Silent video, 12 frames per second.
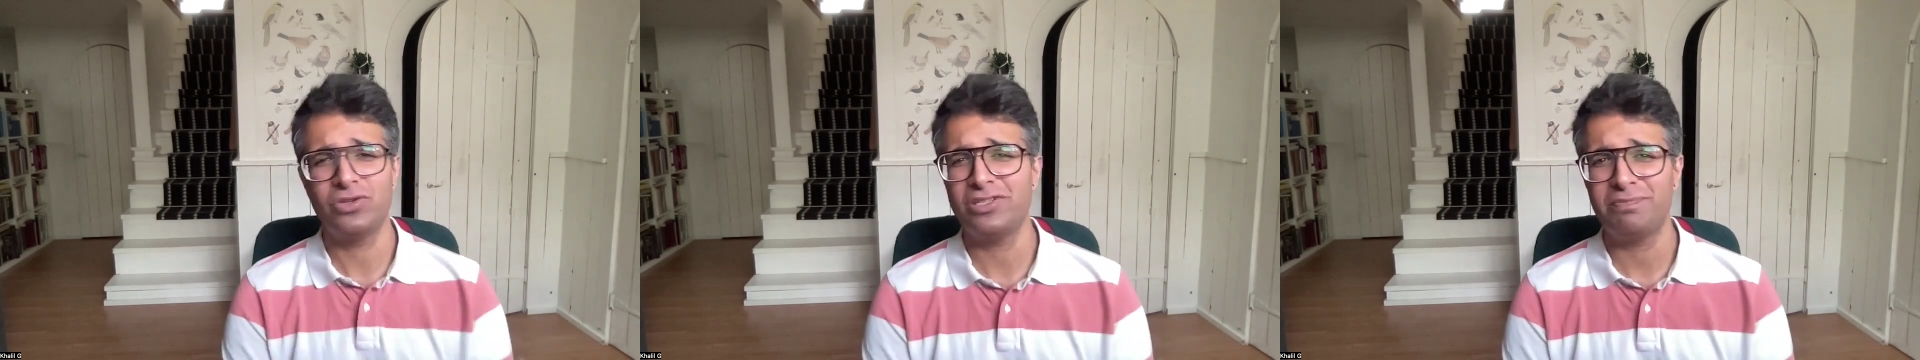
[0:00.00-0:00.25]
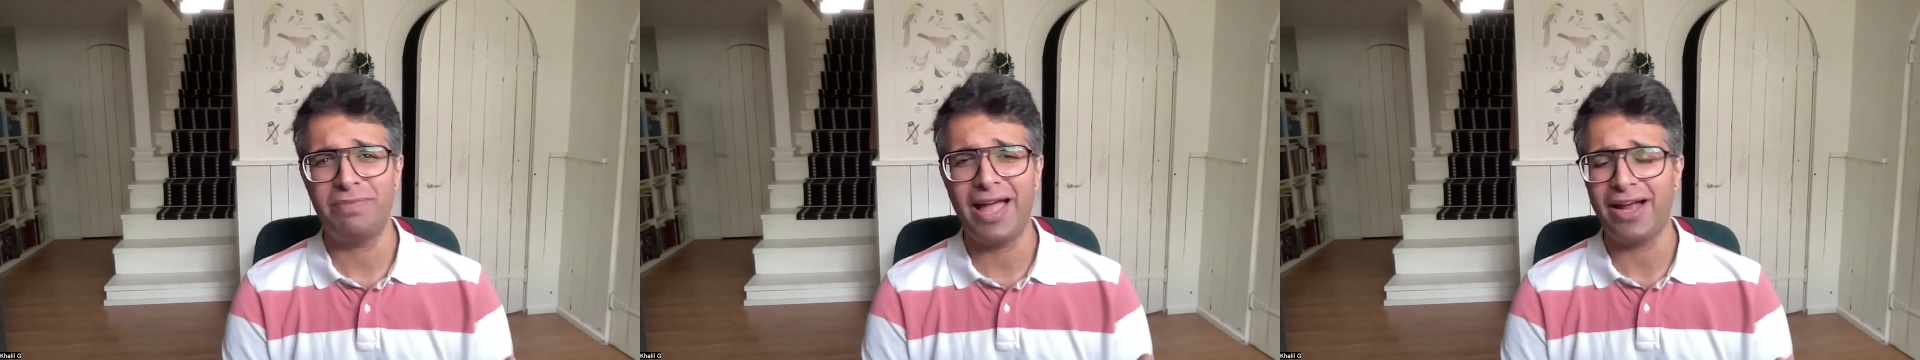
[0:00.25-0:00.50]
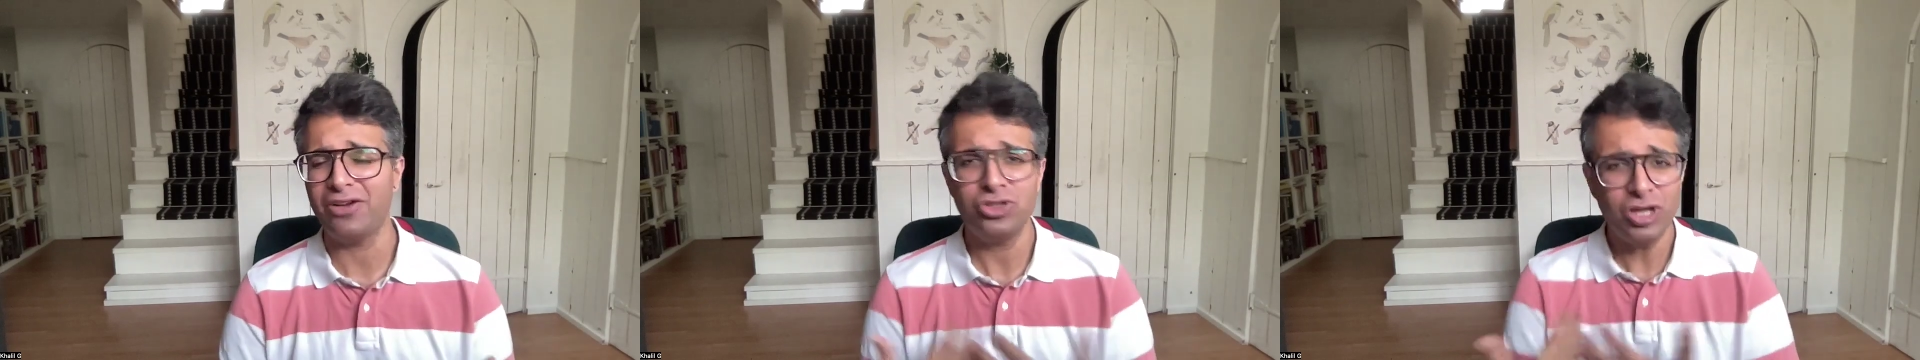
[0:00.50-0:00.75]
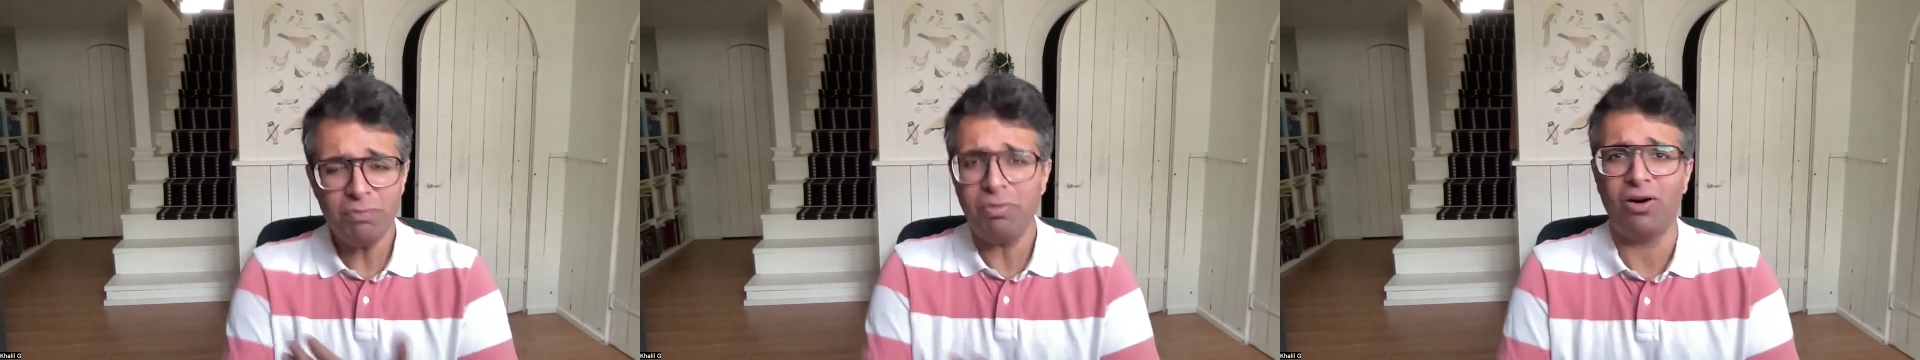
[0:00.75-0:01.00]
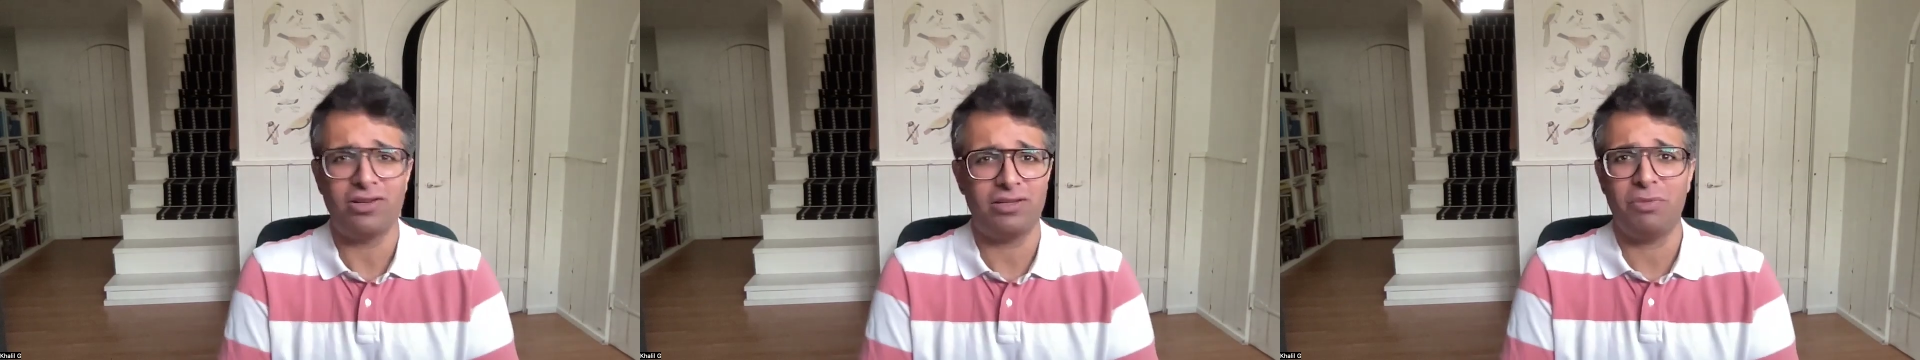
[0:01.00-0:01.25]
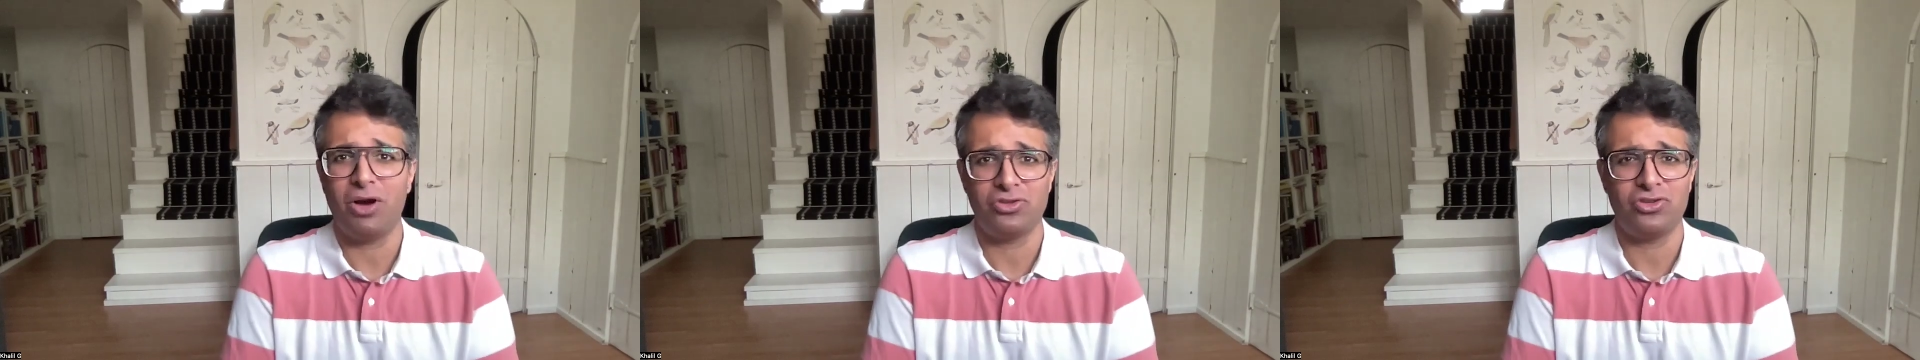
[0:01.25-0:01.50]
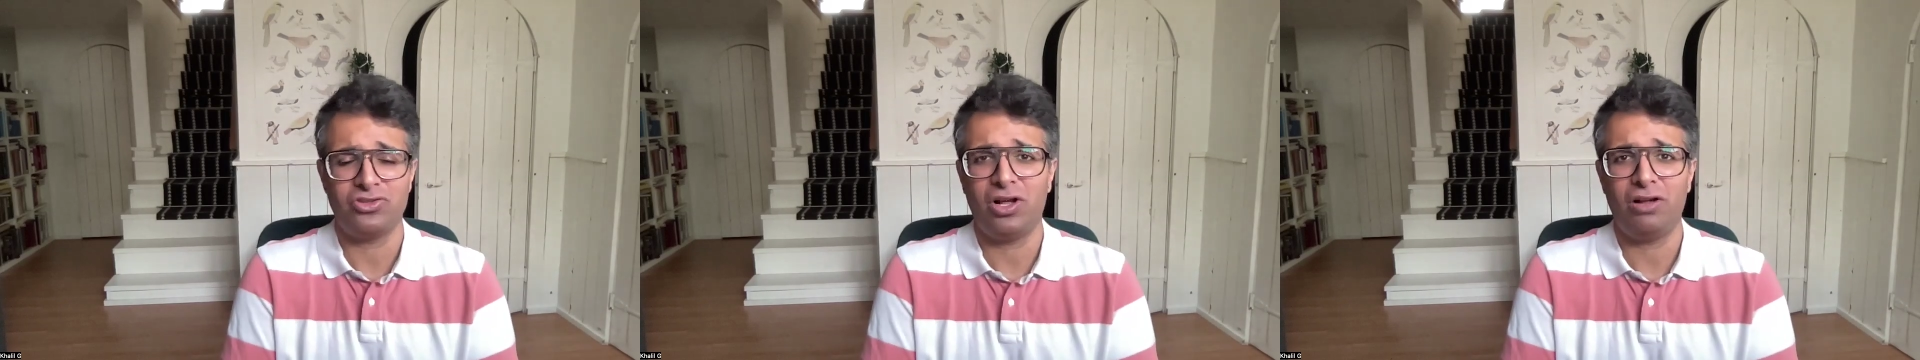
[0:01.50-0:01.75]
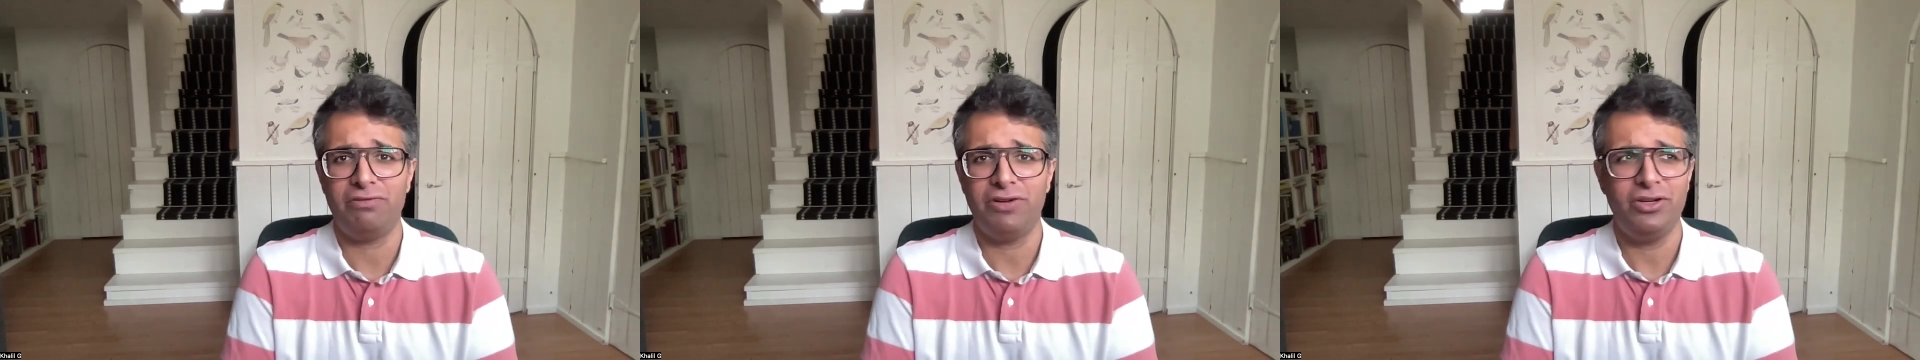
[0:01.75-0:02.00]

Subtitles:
respect, share parts about yourself.